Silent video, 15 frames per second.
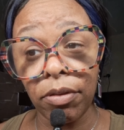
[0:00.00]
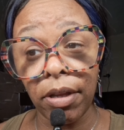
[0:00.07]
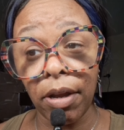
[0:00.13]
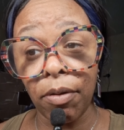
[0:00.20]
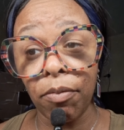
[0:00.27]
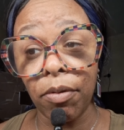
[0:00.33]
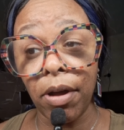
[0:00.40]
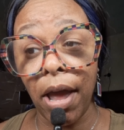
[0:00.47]

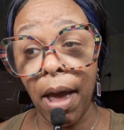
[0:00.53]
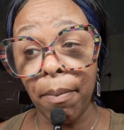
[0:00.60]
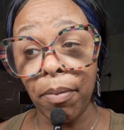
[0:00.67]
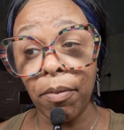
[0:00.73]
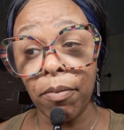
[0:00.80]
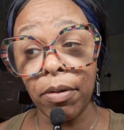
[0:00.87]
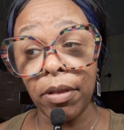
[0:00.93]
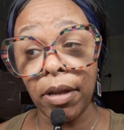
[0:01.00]
think will
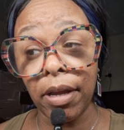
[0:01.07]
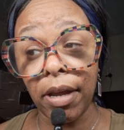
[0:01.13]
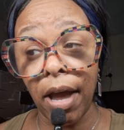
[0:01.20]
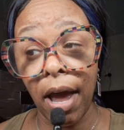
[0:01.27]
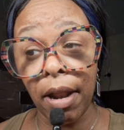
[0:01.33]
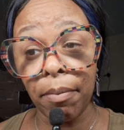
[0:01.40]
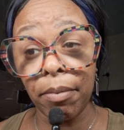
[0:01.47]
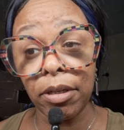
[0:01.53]
happen when the
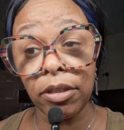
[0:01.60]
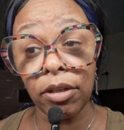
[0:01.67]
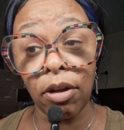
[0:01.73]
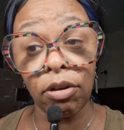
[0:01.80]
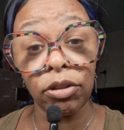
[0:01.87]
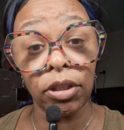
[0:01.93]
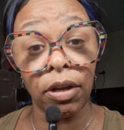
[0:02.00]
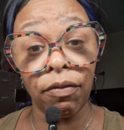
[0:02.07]
economy
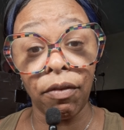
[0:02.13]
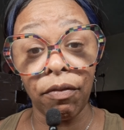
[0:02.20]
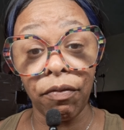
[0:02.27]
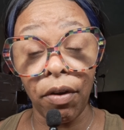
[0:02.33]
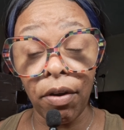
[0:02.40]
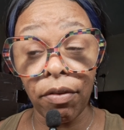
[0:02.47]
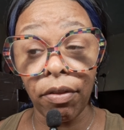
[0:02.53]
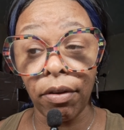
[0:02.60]
slows even
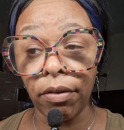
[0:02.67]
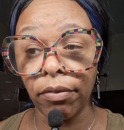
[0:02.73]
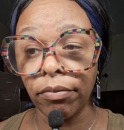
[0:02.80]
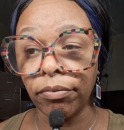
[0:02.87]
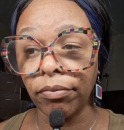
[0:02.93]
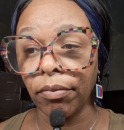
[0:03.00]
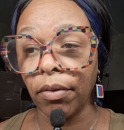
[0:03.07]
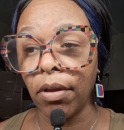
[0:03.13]
further?
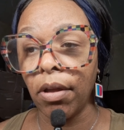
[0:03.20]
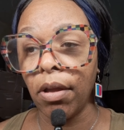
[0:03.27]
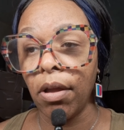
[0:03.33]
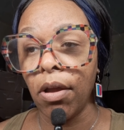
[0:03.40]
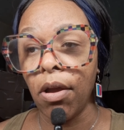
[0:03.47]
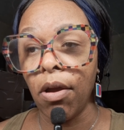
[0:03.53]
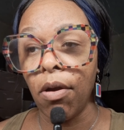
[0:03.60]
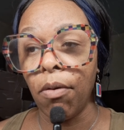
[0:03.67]

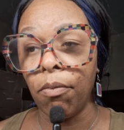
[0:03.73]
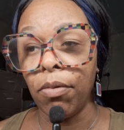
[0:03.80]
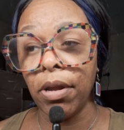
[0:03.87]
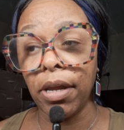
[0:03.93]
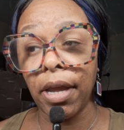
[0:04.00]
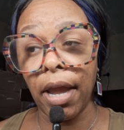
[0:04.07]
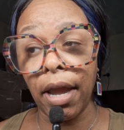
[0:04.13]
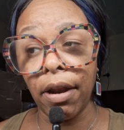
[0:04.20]
We
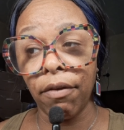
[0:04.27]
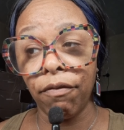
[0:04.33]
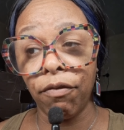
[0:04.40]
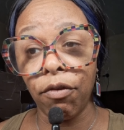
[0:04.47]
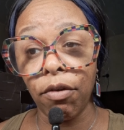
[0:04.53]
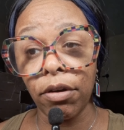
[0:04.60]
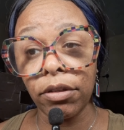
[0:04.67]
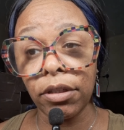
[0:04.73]
can't
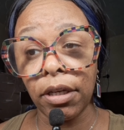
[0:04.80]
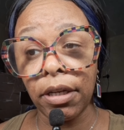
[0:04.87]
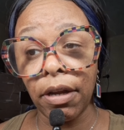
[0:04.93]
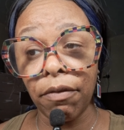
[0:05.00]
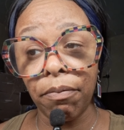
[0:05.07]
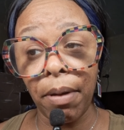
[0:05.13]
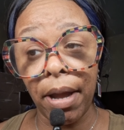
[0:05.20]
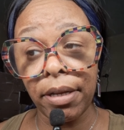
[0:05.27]
afford to
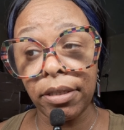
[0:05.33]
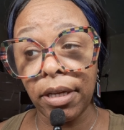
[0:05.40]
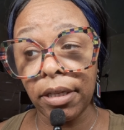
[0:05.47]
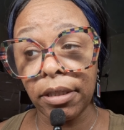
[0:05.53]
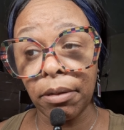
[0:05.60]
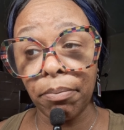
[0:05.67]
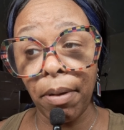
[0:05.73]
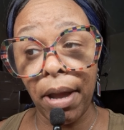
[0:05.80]
live
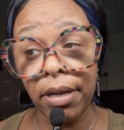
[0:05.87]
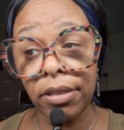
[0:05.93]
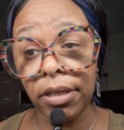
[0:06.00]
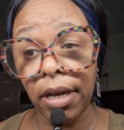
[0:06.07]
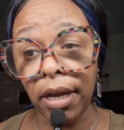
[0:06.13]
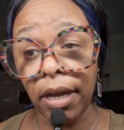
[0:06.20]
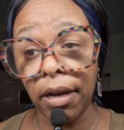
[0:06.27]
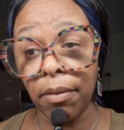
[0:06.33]
paycheck to
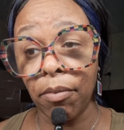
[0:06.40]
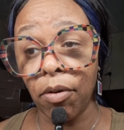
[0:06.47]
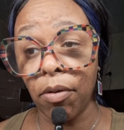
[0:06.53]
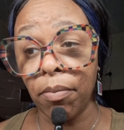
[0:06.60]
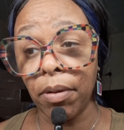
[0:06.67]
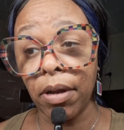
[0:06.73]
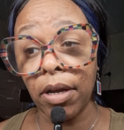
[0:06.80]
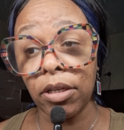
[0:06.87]
paycheck
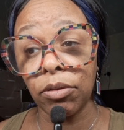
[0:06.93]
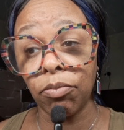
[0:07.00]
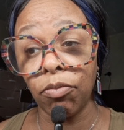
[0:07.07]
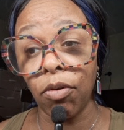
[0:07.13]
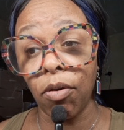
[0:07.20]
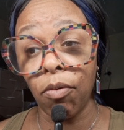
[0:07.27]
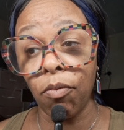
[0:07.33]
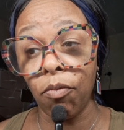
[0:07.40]
anymore because
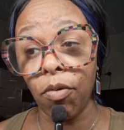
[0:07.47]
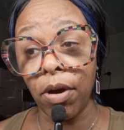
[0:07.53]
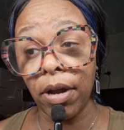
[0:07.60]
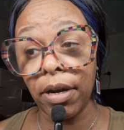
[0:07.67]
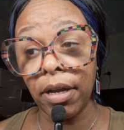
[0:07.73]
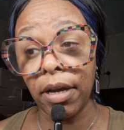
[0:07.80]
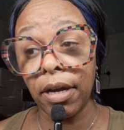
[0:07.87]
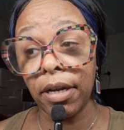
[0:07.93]

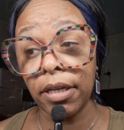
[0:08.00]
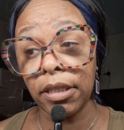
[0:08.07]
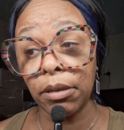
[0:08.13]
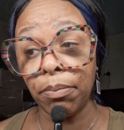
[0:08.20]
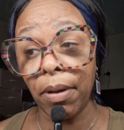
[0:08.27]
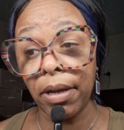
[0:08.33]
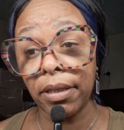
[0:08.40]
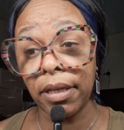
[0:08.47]
one
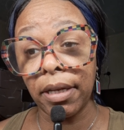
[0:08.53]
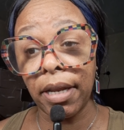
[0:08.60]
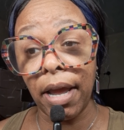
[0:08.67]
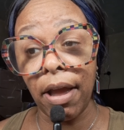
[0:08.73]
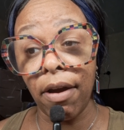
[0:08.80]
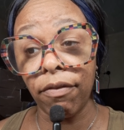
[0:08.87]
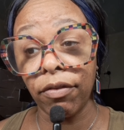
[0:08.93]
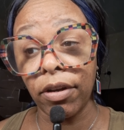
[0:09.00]
unexpected
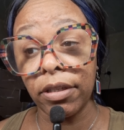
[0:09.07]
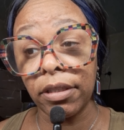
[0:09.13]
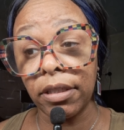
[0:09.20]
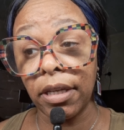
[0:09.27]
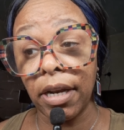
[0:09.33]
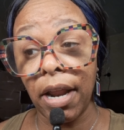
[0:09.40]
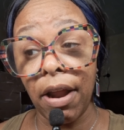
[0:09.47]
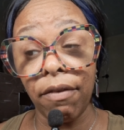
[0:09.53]
layoff could
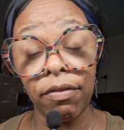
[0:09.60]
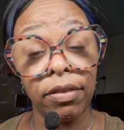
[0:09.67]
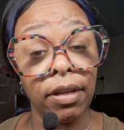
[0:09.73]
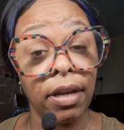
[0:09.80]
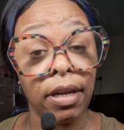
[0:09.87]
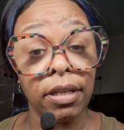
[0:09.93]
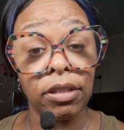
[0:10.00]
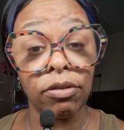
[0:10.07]
send
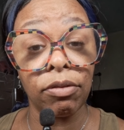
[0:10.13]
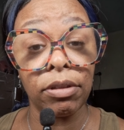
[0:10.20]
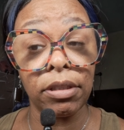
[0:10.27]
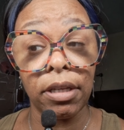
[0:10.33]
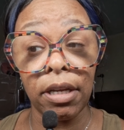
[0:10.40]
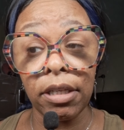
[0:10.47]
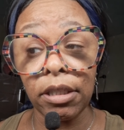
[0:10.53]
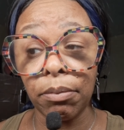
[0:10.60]
everything into a
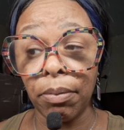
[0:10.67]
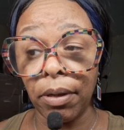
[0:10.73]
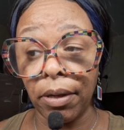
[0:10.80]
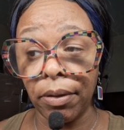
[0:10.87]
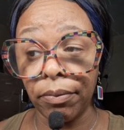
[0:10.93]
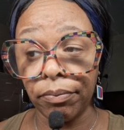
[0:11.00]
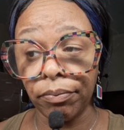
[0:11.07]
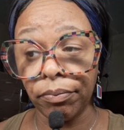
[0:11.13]
tailspin.